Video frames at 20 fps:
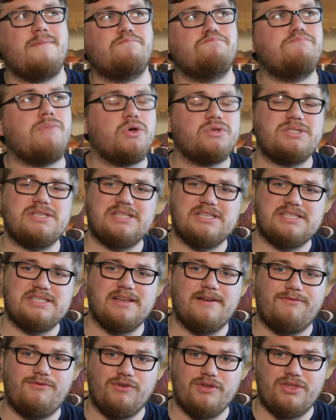Most of the
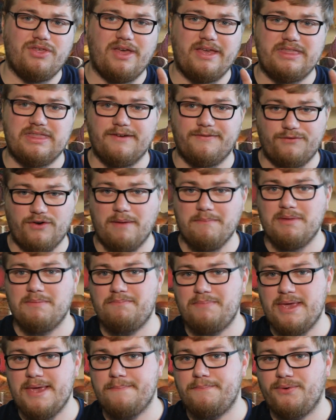stuff with like the
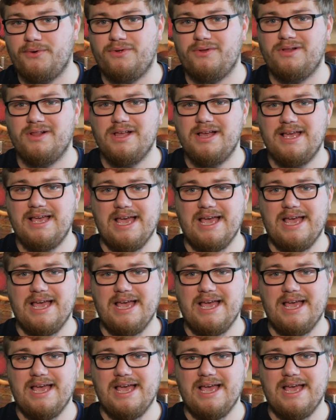Fremen people